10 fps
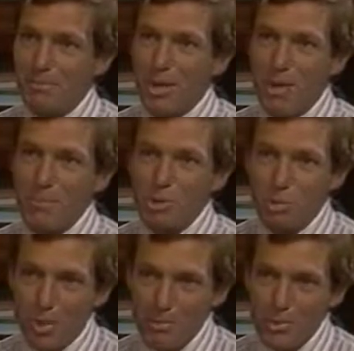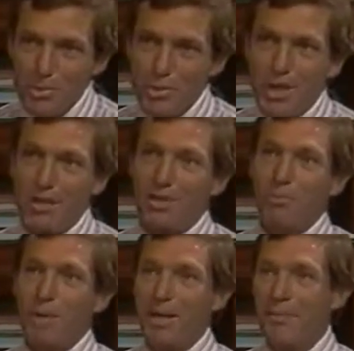Perhaps 20%
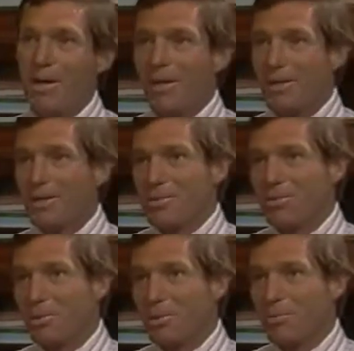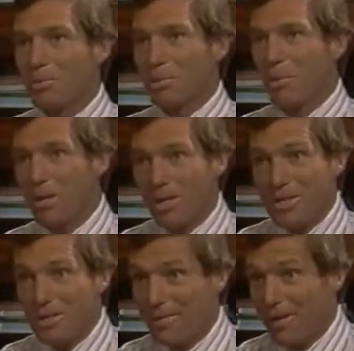of white Americans were
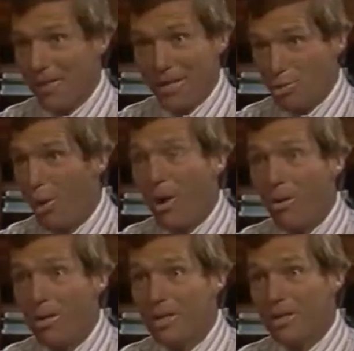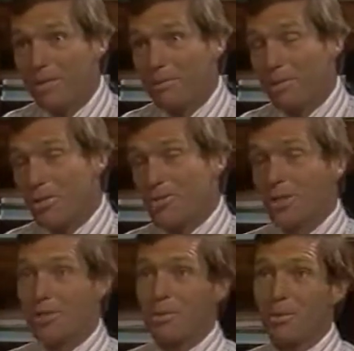loyalists, and that's all. And the British
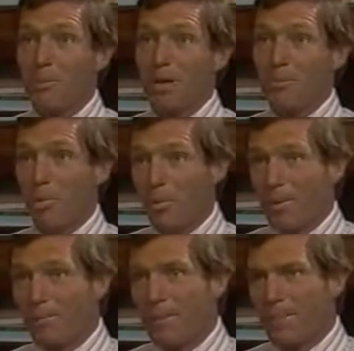thought there were many more.